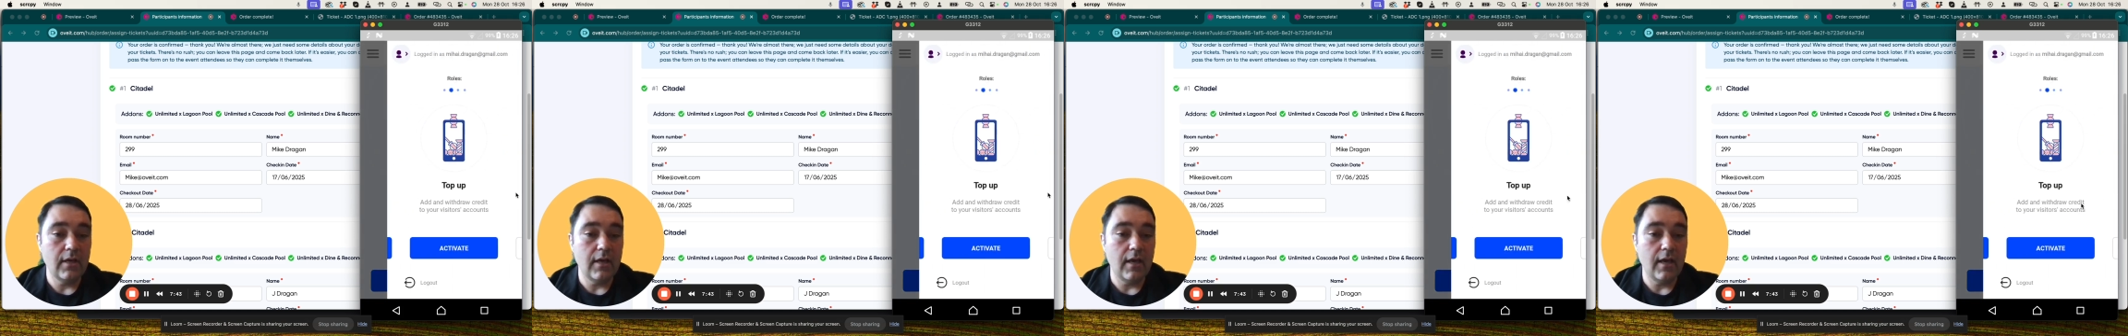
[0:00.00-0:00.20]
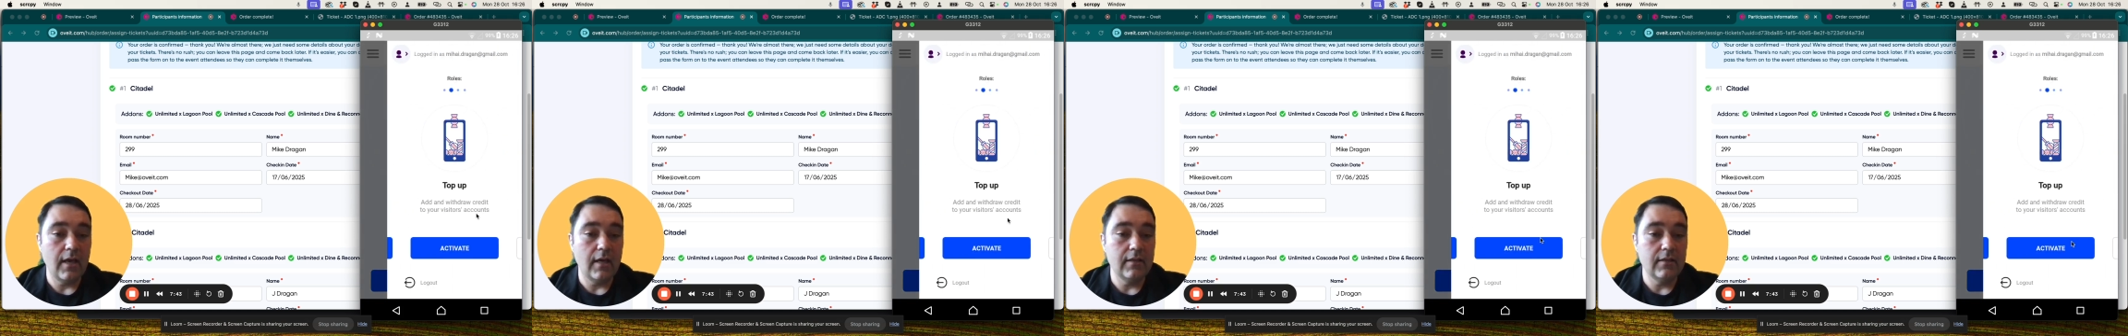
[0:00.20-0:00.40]

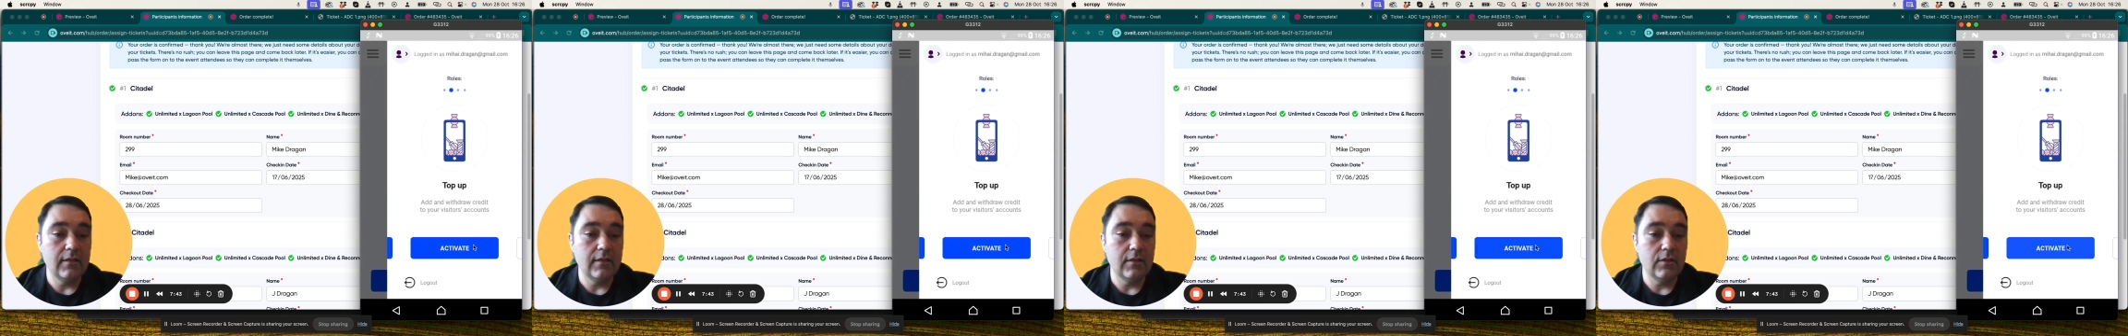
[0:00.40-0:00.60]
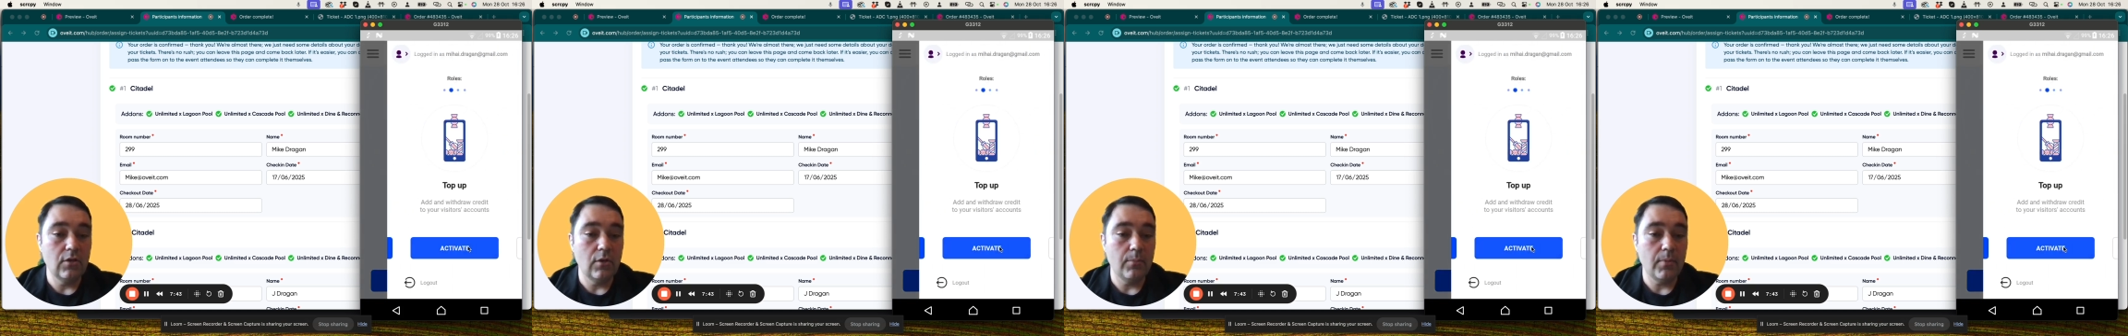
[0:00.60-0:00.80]
at the
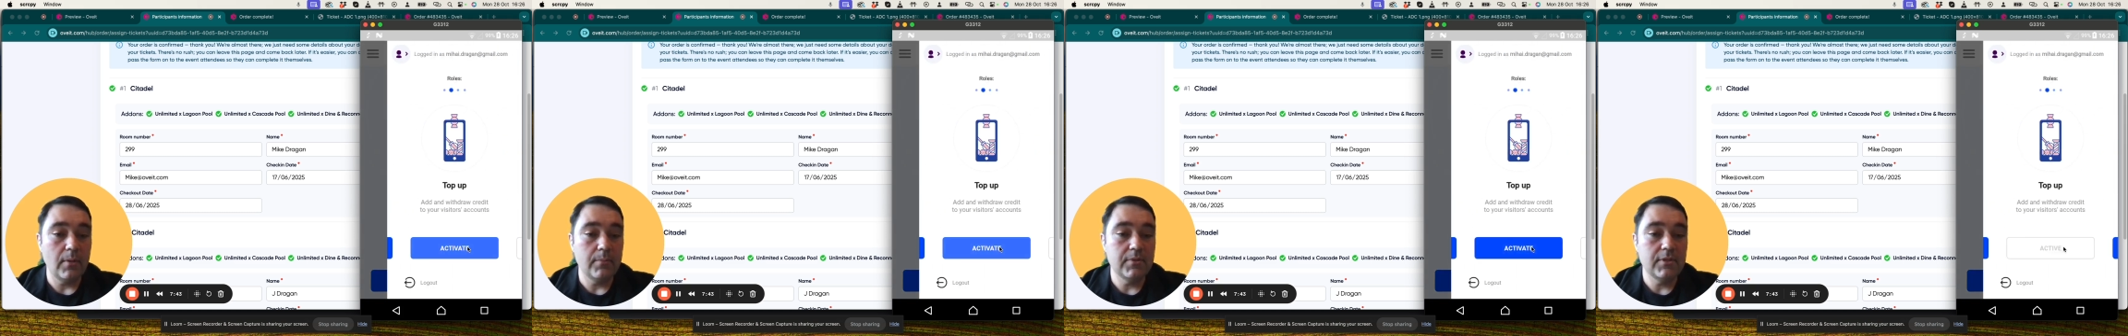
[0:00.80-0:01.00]
top up